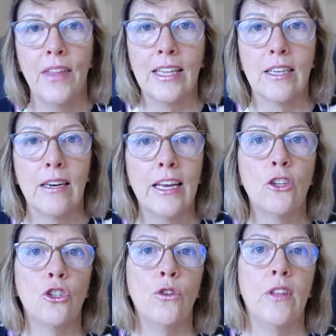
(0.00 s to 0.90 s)
It's
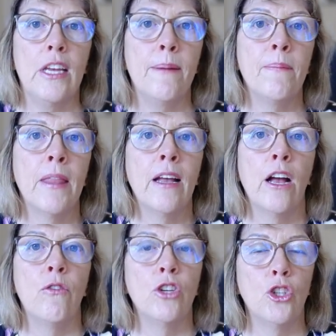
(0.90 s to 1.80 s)
linked to the
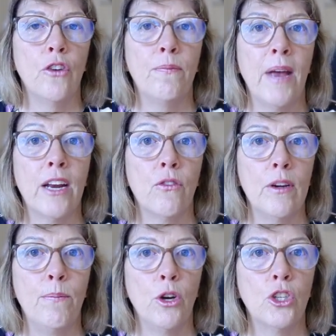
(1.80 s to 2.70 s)
Reserve Bank
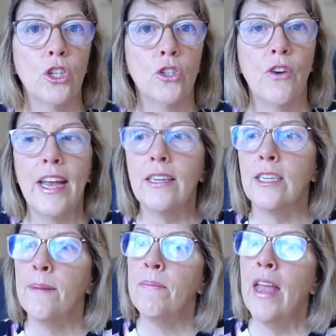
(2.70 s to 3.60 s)
repurchase rate.